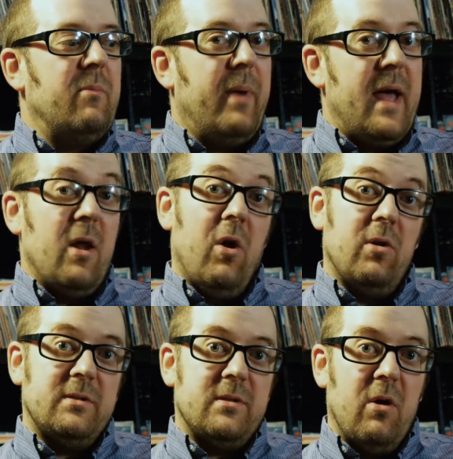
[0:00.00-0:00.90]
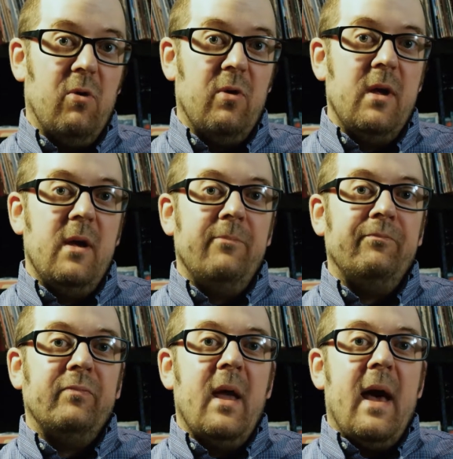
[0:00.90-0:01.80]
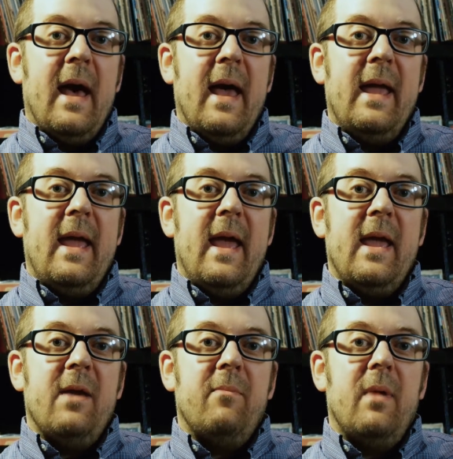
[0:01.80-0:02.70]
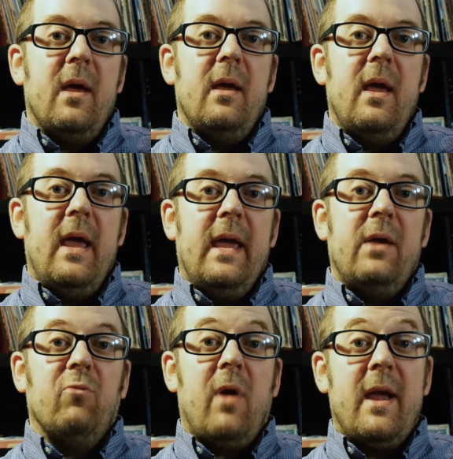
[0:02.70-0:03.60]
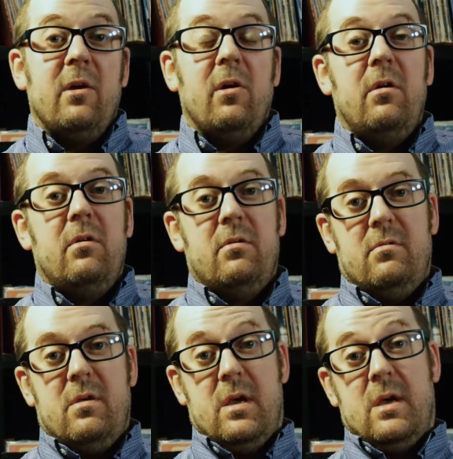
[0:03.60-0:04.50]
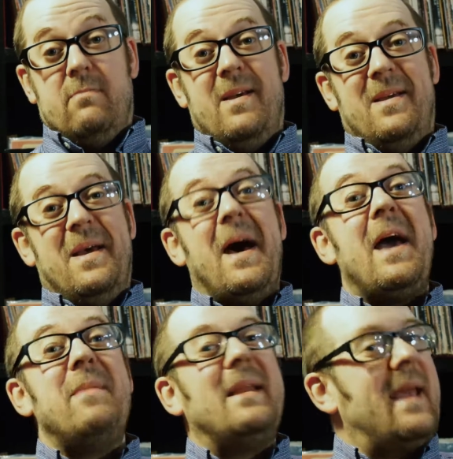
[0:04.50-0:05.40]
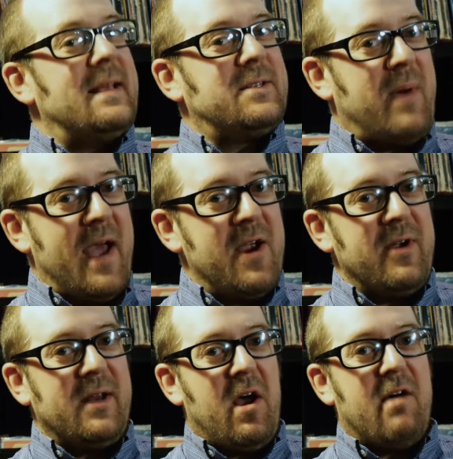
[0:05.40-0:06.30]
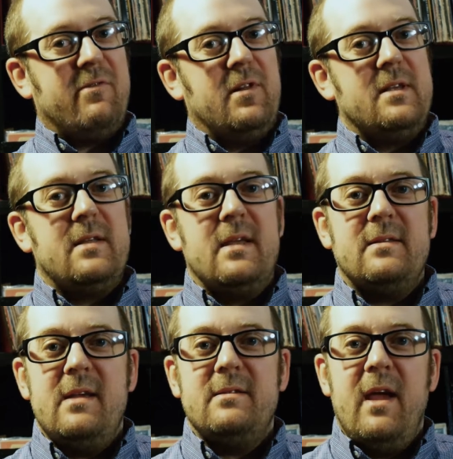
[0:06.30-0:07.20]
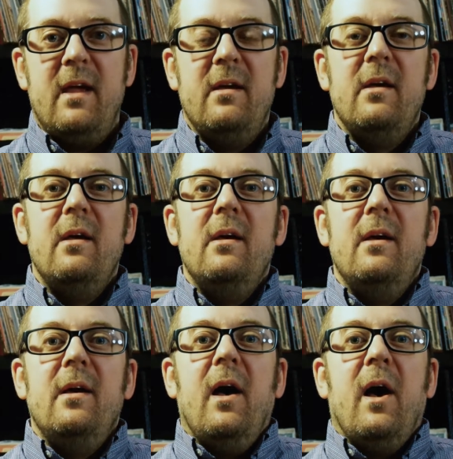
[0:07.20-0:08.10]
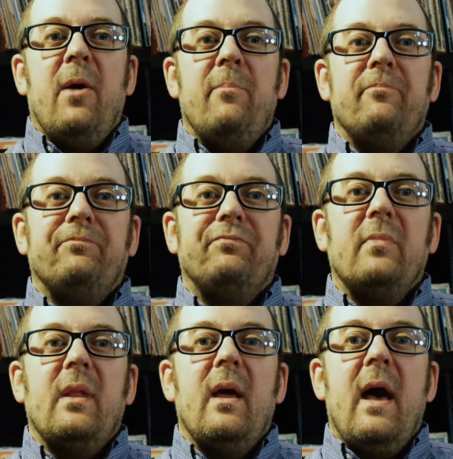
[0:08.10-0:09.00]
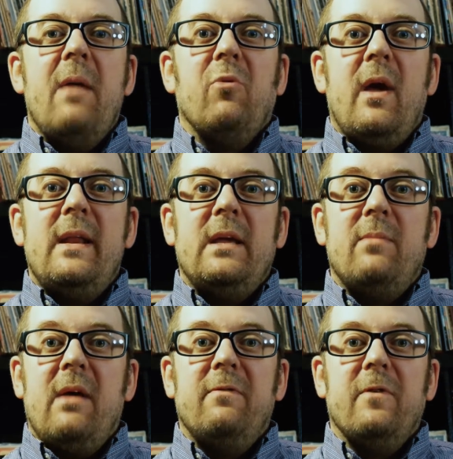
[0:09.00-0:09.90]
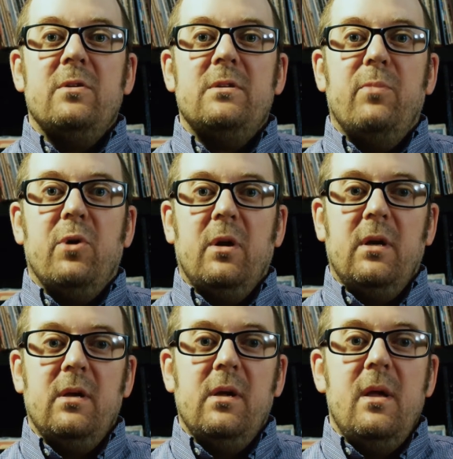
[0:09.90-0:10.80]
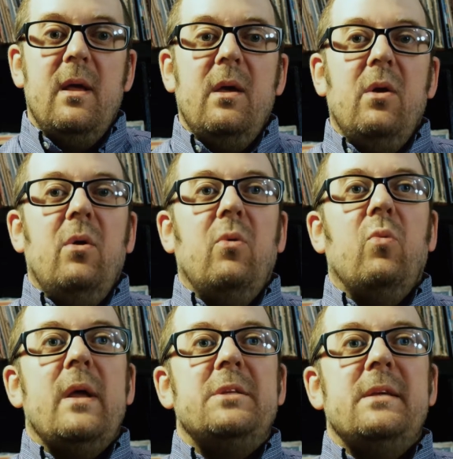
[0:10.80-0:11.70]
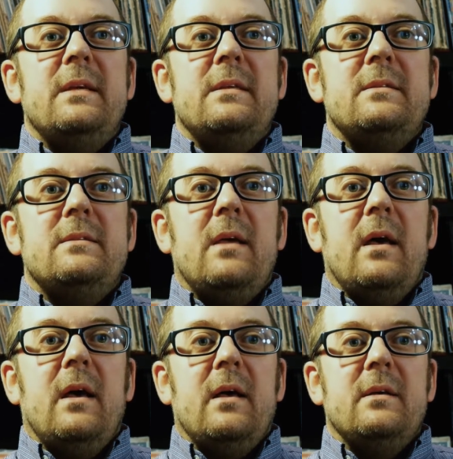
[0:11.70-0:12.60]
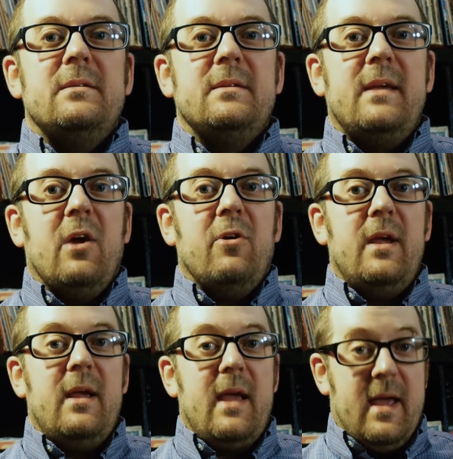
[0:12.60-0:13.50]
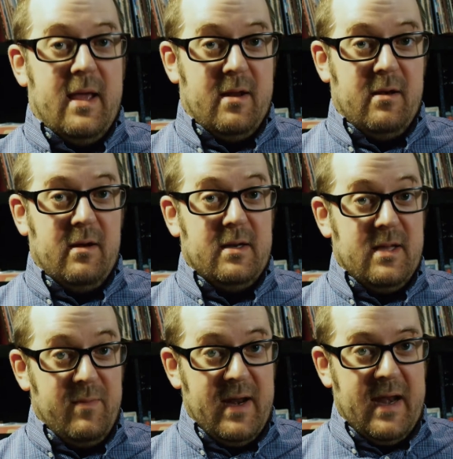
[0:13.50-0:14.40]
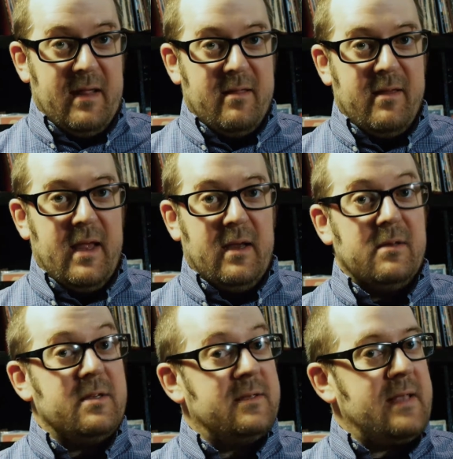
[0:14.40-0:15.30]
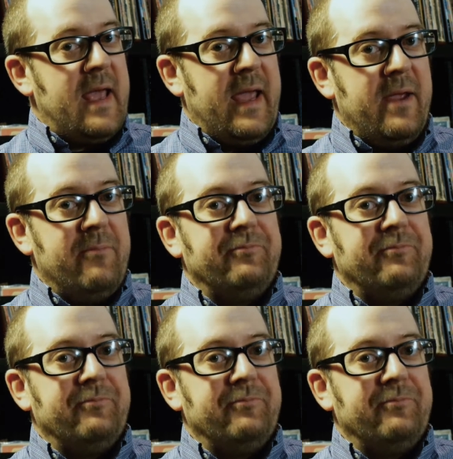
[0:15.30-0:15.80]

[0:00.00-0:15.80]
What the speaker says: But also, I am a writer. I'm an aspiring novelist, as they say. I'm writing my first book, which is a scary and intimidating thing to say.